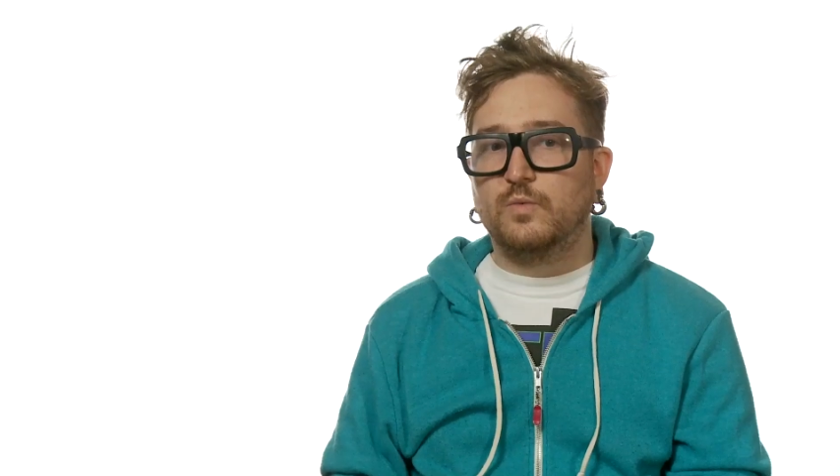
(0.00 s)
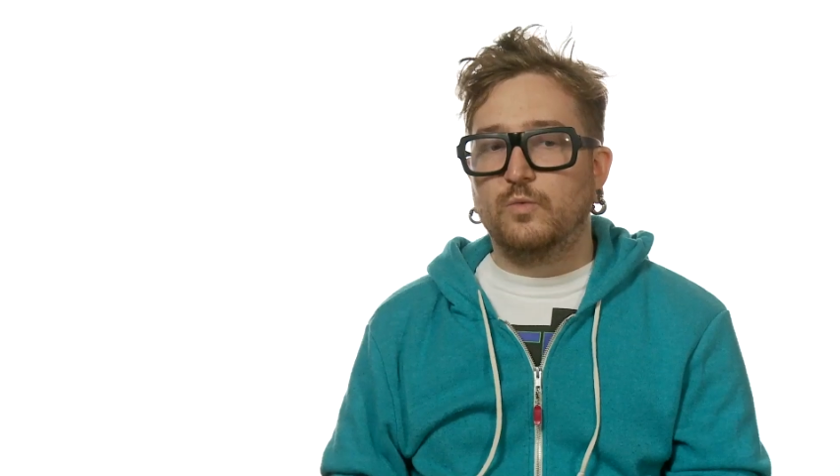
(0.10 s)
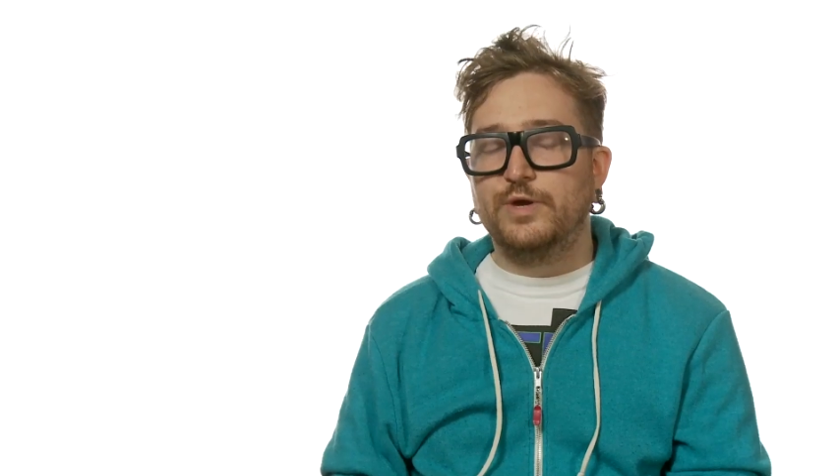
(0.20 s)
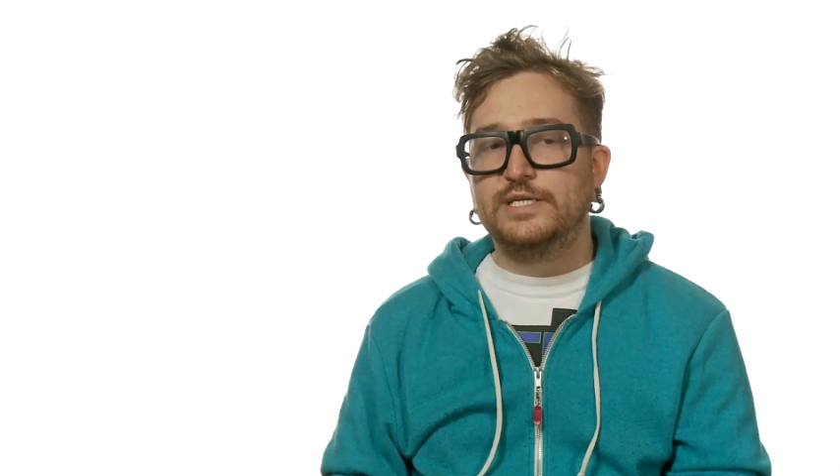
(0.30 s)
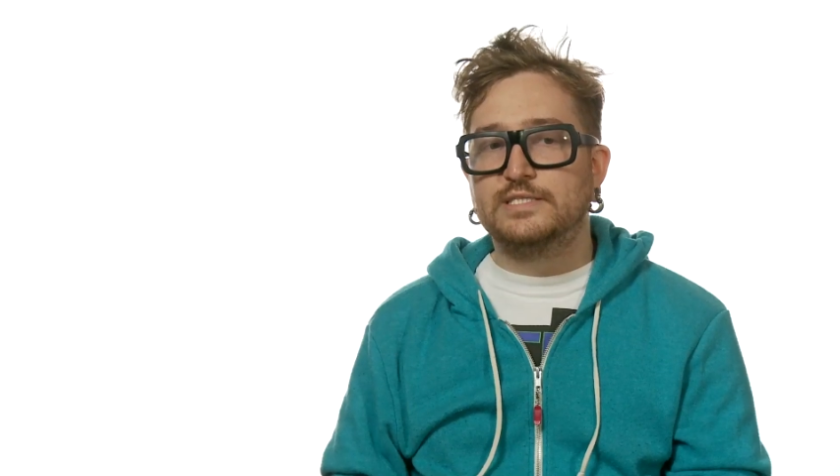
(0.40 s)

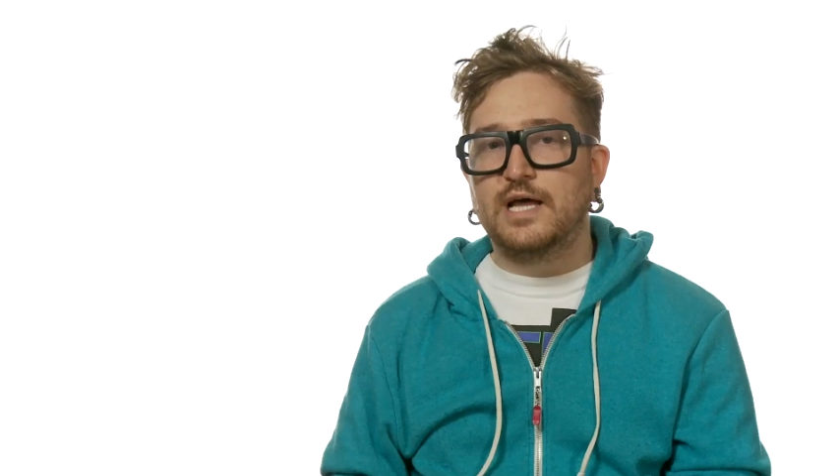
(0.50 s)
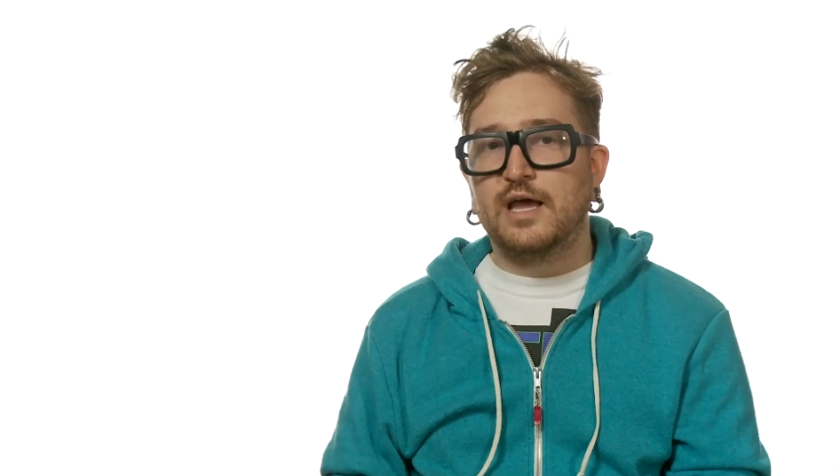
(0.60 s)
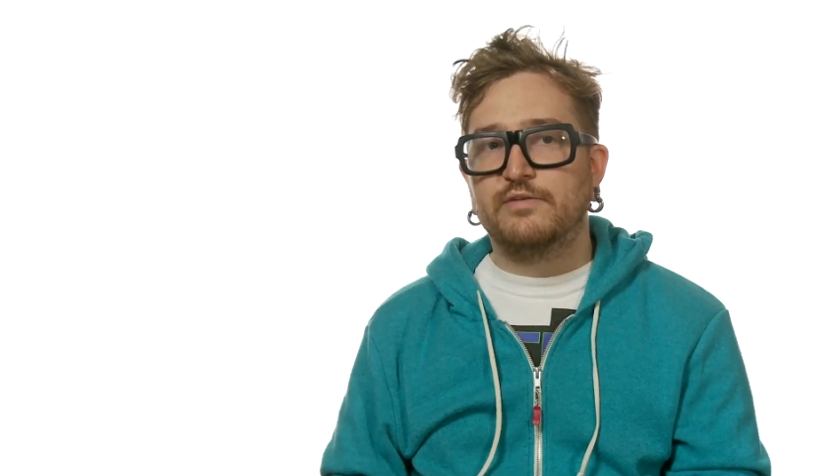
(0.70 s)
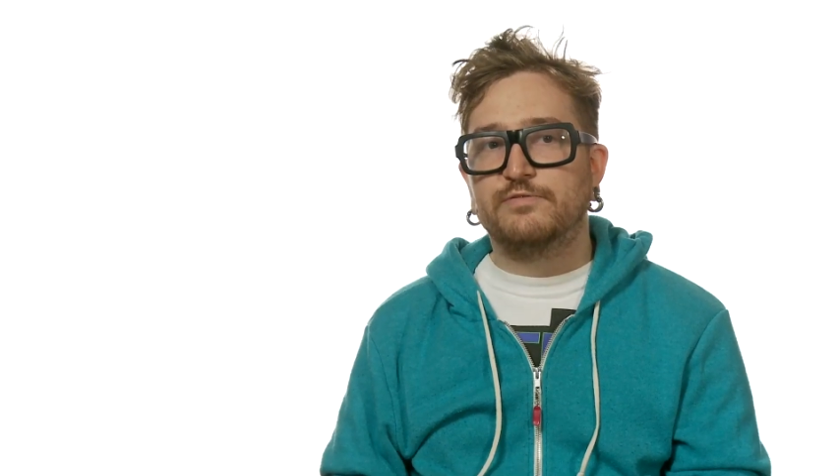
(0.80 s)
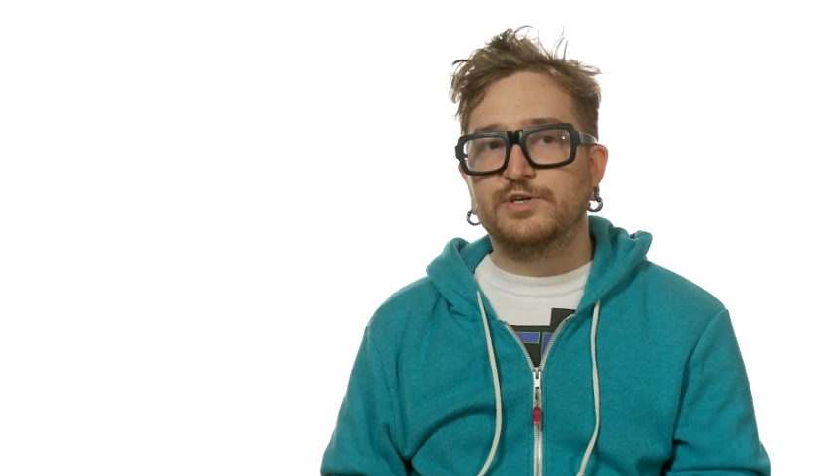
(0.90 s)
We
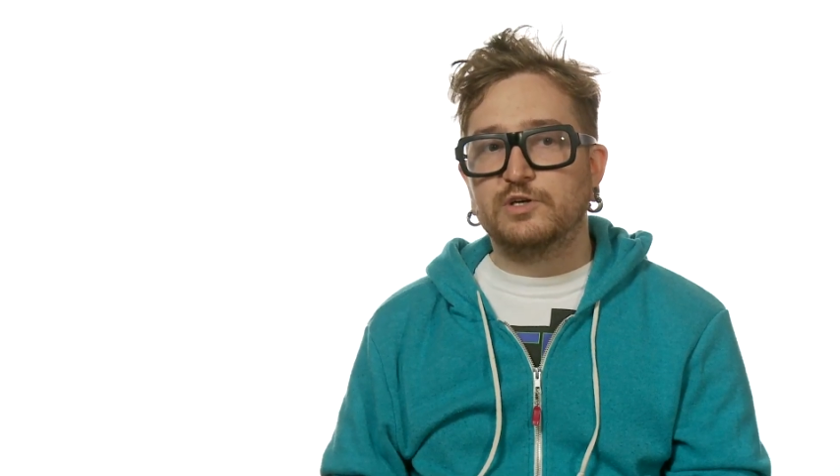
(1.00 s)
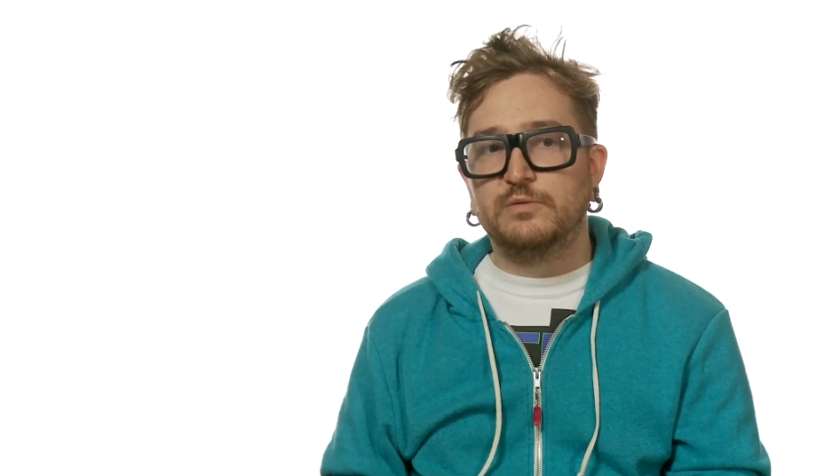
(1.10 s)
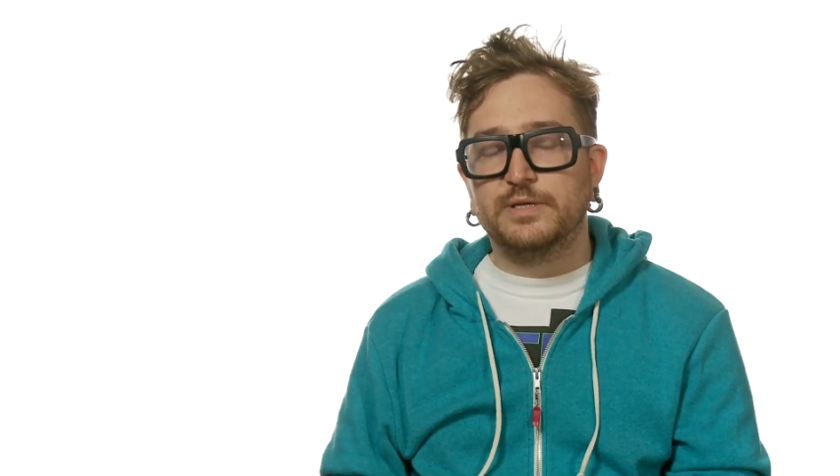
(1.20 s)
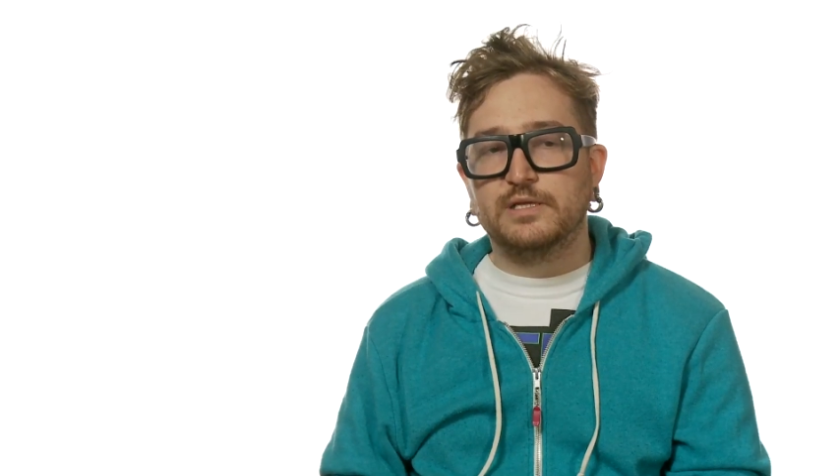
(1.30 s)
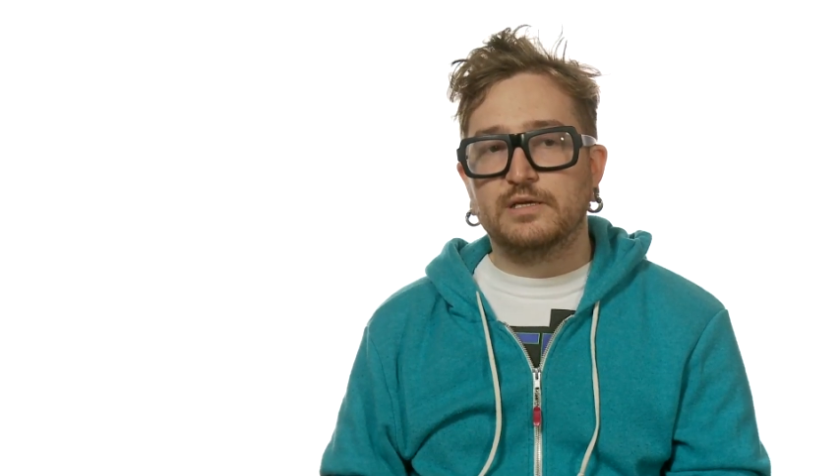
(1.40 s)
design for
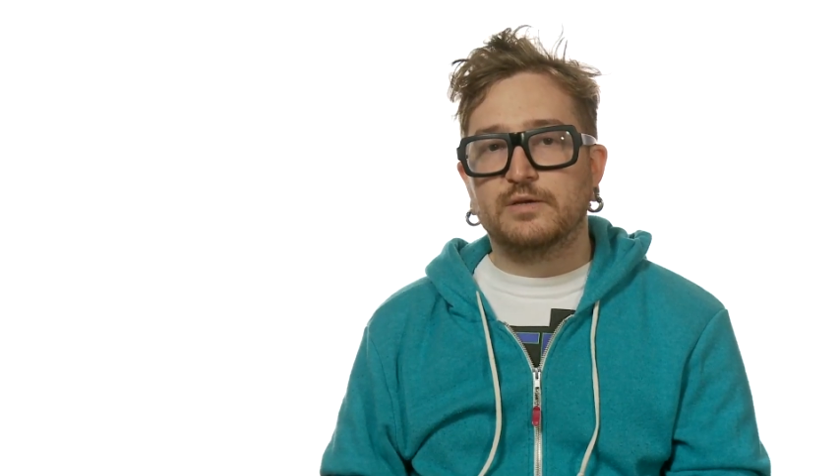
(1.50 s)
durability